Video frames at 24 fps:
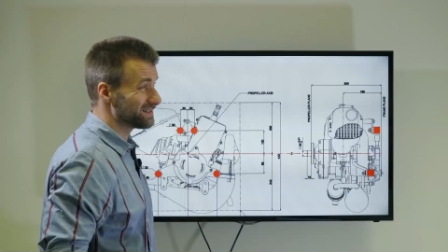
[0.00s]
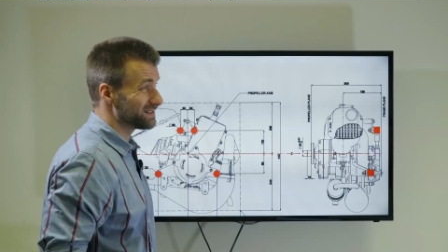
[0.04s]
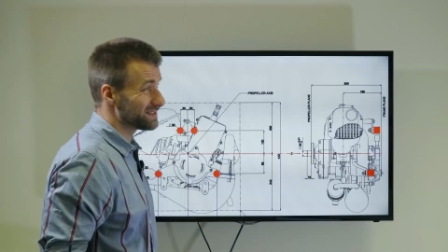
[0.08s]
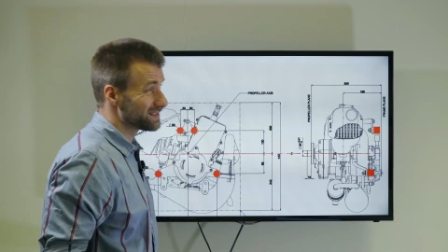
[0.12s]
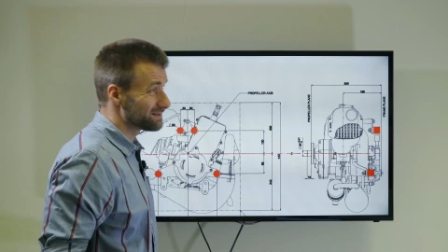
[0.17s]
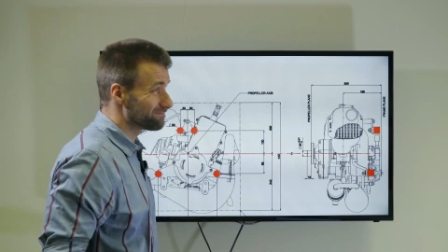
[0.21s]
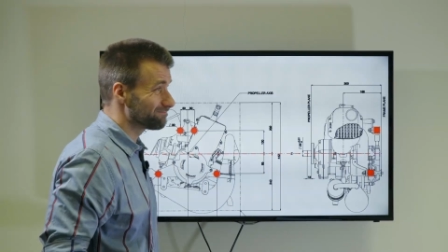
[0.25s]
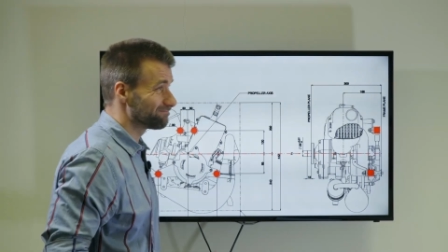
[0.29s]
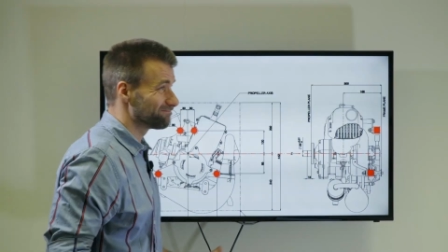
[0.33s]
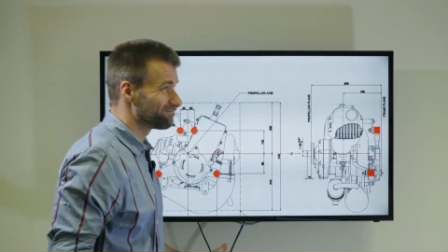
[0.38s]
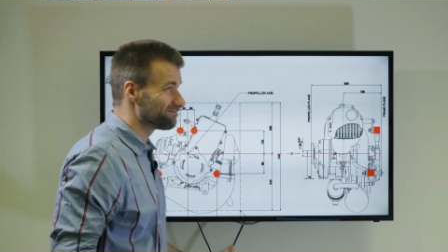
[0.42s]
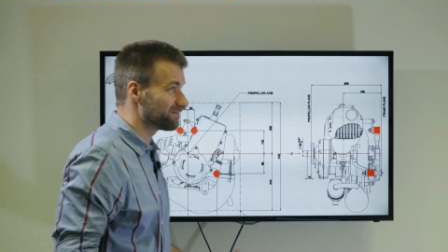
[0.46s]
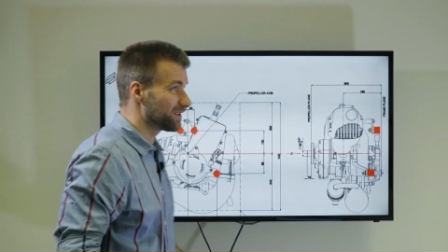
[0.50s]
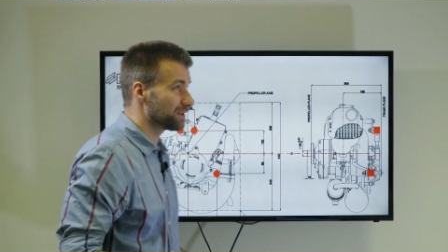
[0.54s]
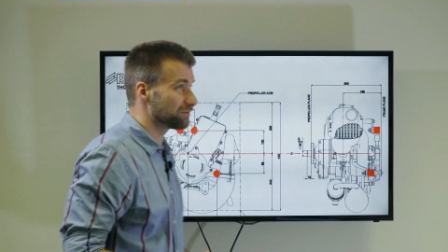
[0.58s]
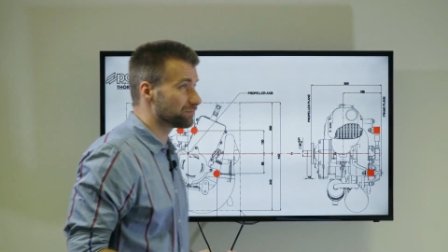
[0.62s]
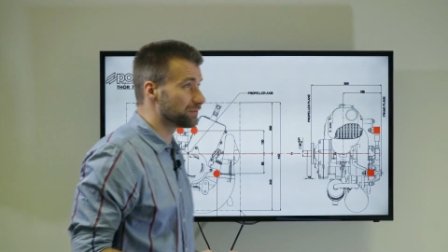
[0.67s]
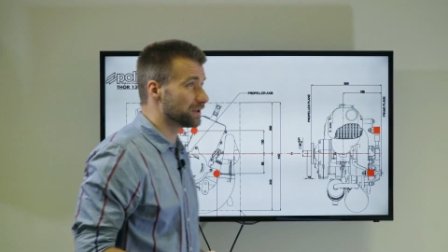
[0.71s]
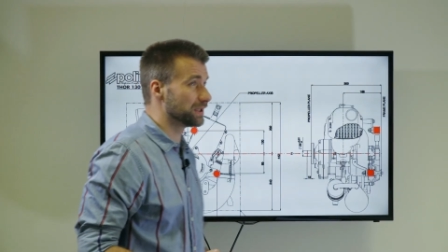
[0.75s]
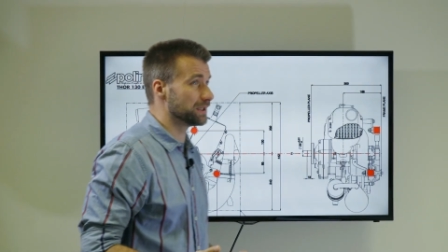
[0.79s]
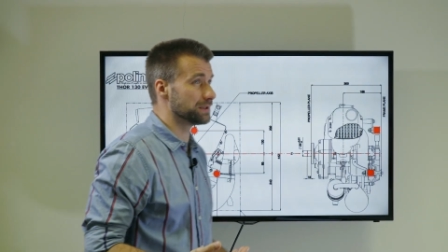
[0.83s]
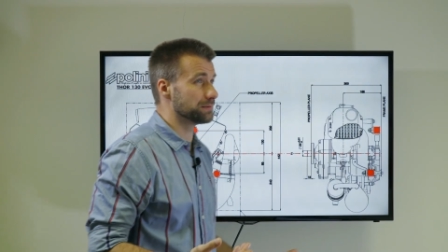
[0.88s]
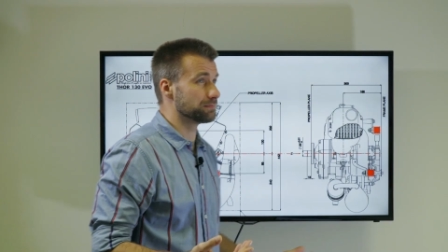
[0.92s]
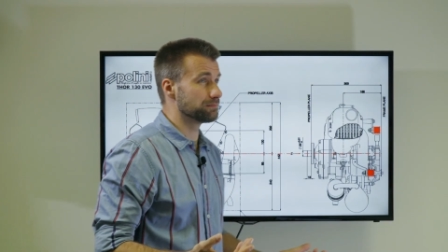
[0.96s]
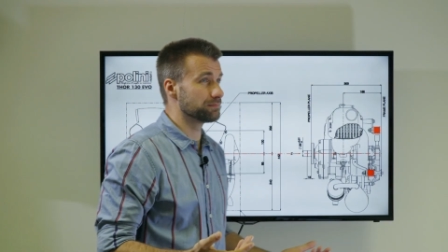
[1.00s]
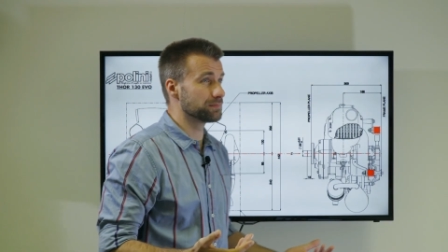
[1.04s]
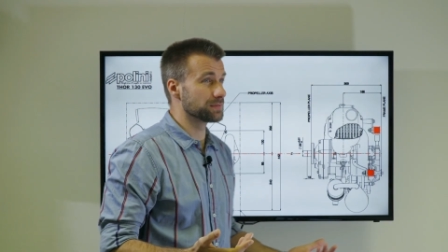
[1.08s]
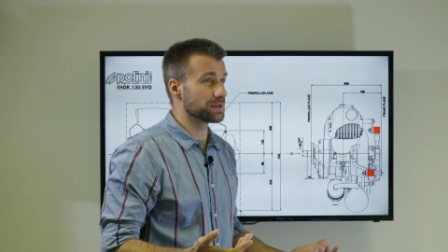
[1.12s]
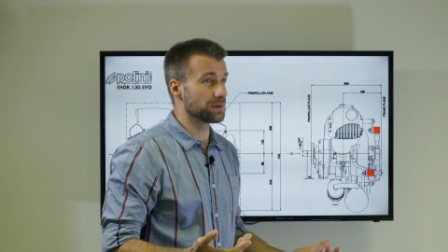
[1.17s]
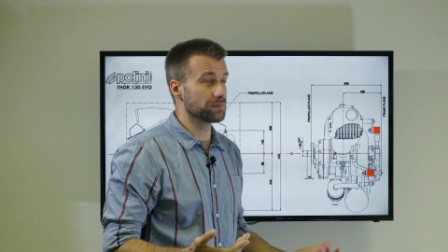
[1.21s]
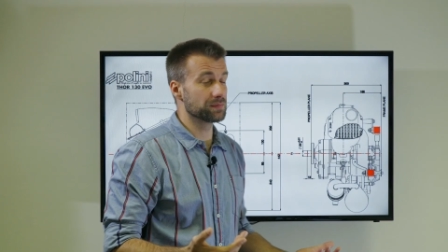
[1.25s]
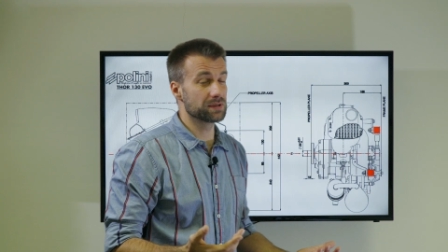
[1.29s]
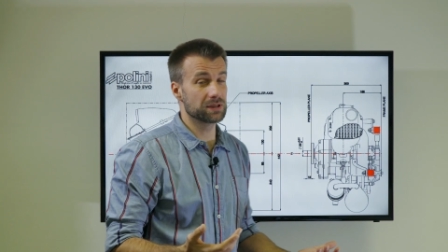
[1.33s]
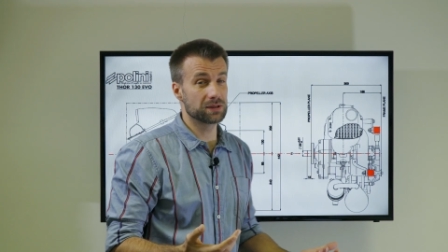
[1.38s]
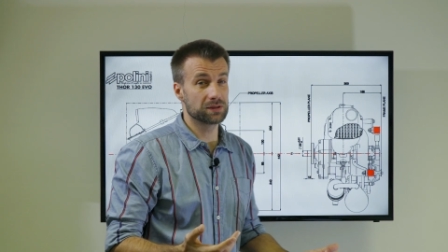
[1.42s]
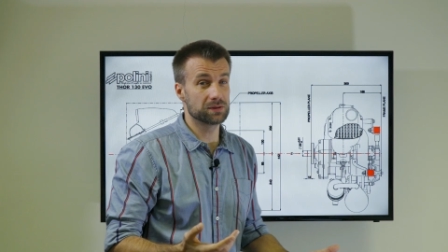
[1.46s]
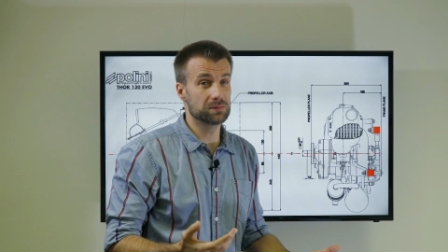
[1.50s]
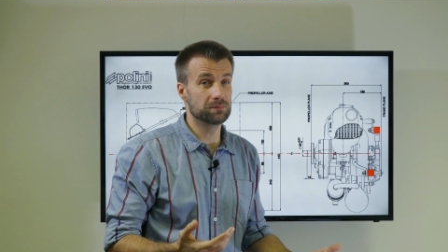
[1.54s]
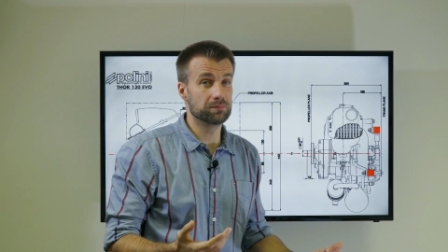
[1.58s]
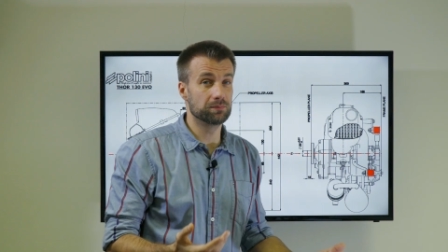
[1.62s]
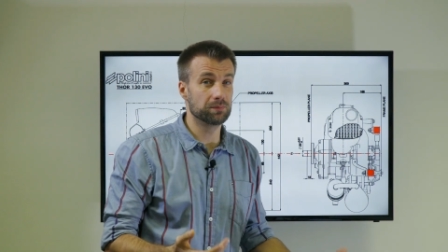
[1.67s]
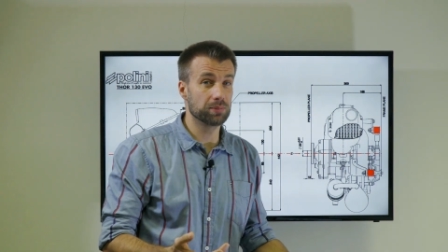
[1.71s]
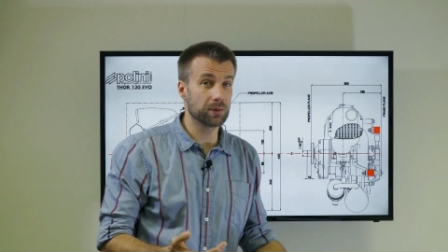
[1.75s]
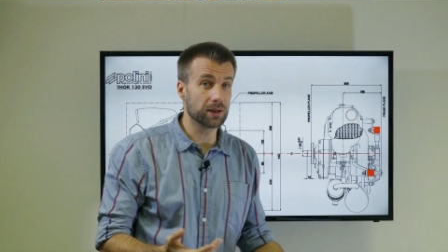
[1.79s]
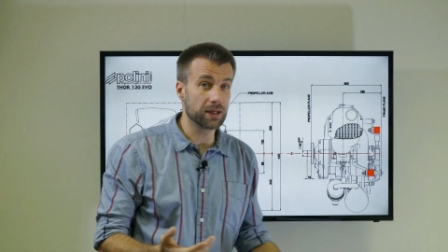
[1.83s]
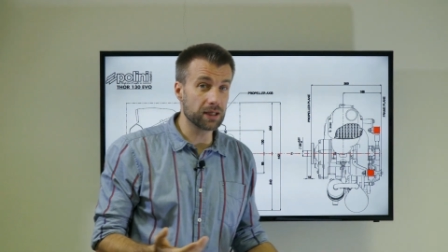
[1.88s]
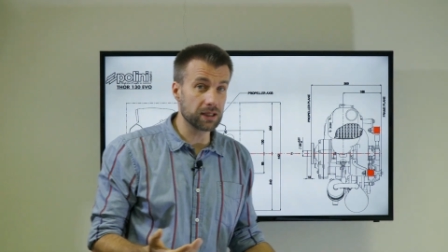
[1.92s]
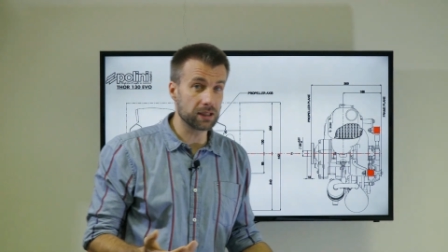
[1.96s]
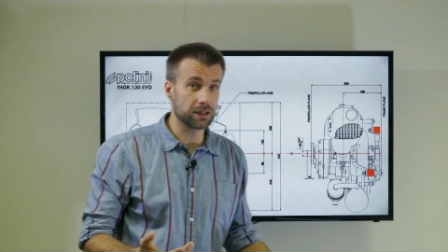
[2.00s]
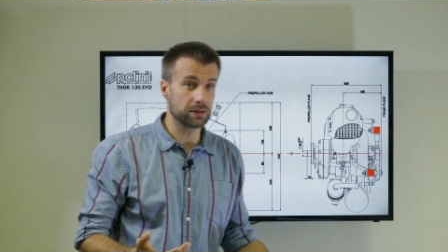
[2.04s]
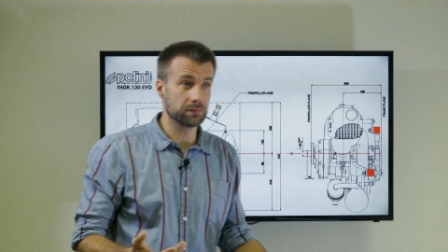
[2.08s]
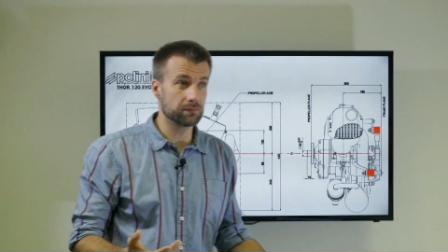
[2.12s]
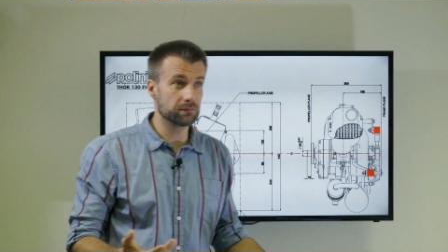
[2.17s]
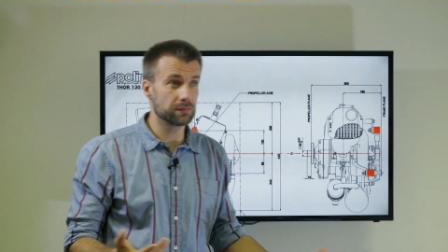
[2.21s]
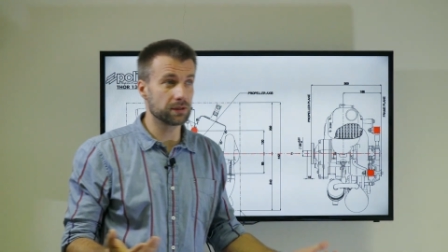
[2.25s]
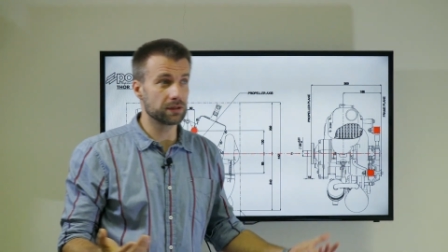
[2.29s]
it's not really something to blame,